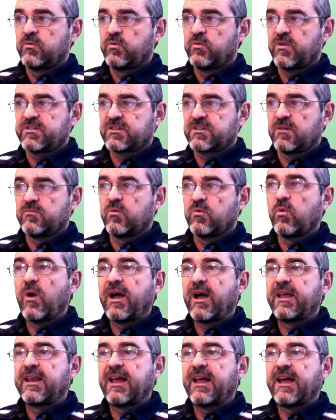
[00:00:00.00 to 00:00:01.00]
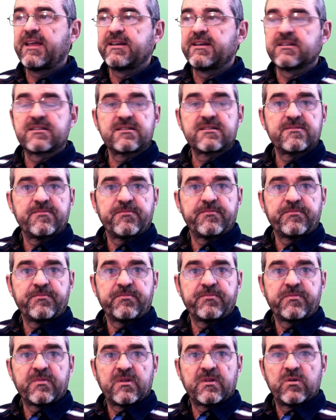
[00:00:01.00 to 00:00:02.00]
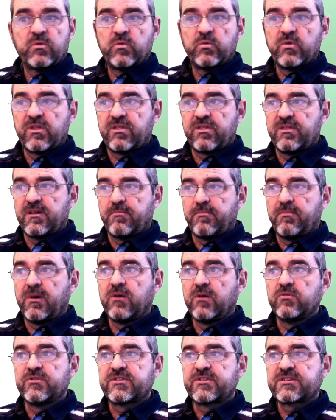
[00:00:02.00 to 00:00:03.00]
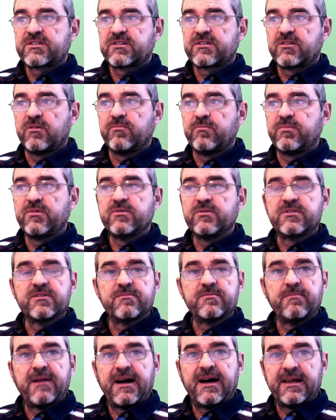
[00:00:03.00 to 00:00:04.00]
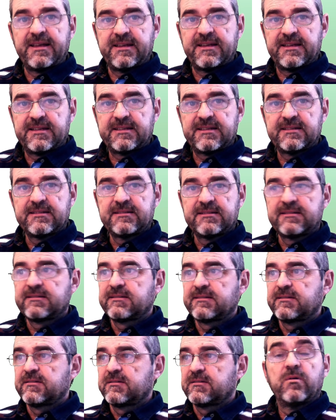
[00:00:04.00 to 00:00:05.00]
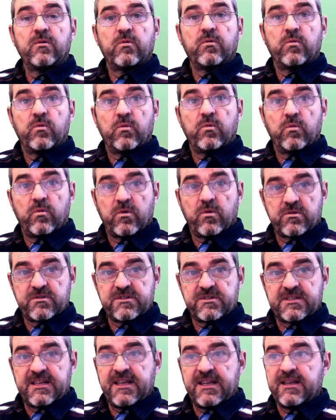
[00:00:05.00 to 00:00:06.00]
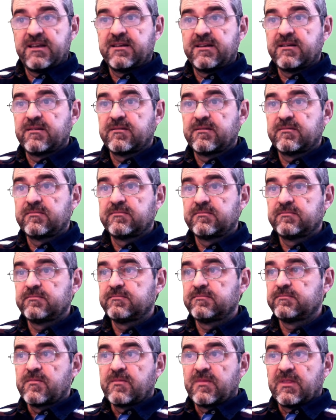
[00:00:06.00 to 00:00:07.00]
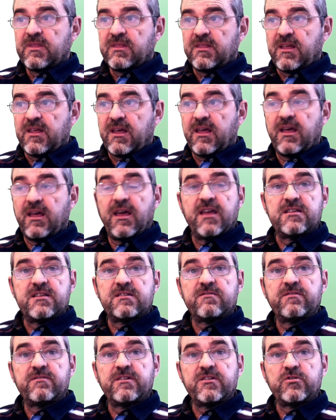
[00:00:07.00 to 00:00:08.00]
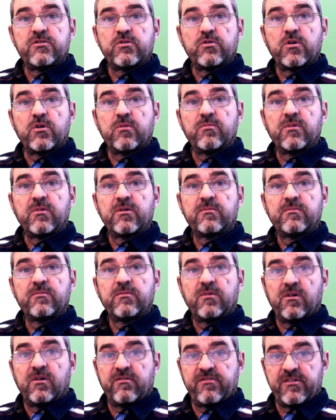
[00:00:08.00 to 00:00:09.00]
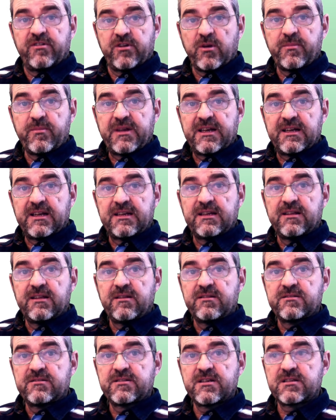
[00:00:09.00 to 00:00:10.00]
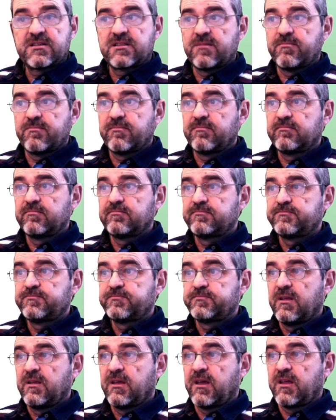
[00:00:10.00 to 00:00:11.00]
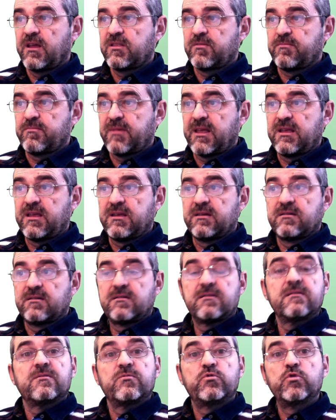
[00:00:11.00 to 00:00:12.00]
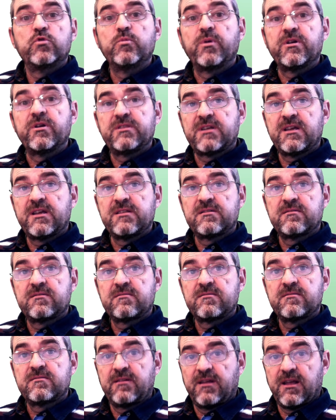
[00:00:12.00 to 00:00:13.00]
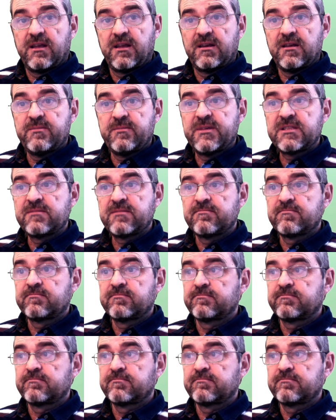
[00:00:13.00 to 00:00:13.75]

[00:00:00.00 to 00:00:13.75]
with some y lines, with the bounds computed by worst case gain, the h infinity norm of the nominal system, and my 2.8 gain limit